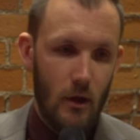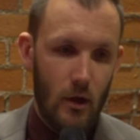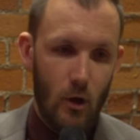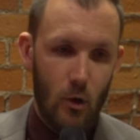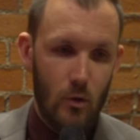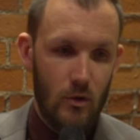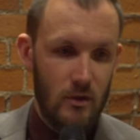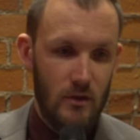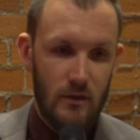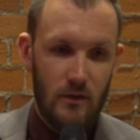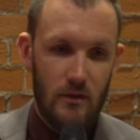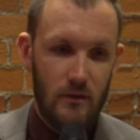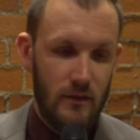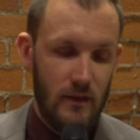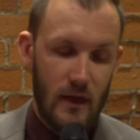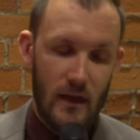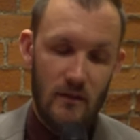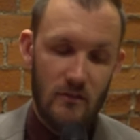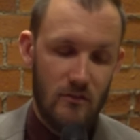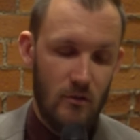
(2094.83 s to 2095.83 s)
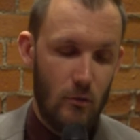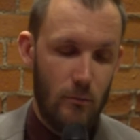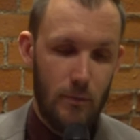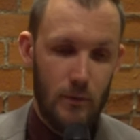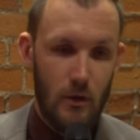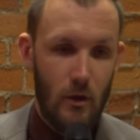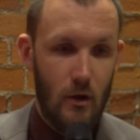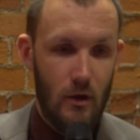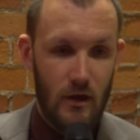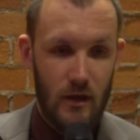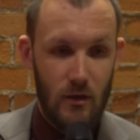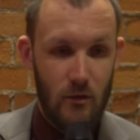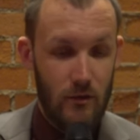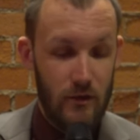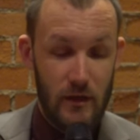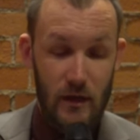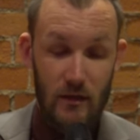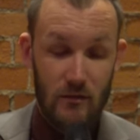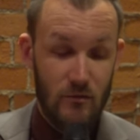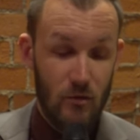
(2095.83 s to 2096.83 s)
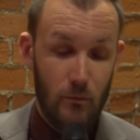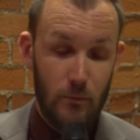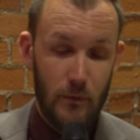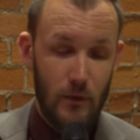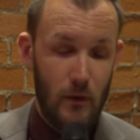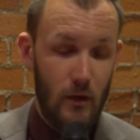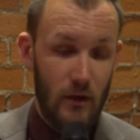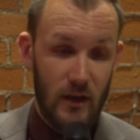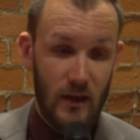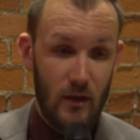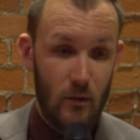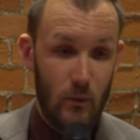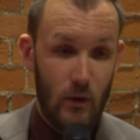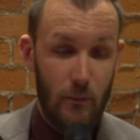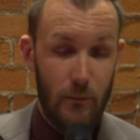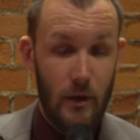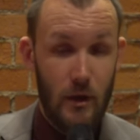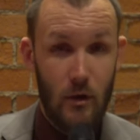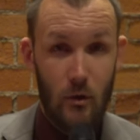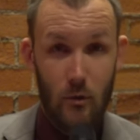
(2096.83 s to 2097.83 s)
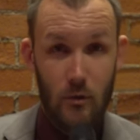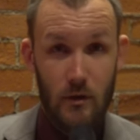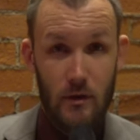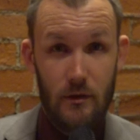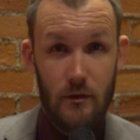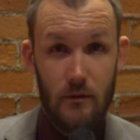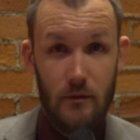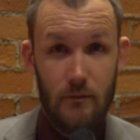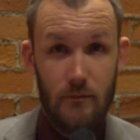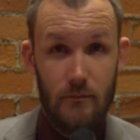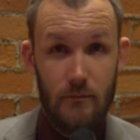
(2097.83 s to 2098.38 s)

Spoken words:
Oakland, the A's don't belong here. The A's don't belong anywhere but Oakland.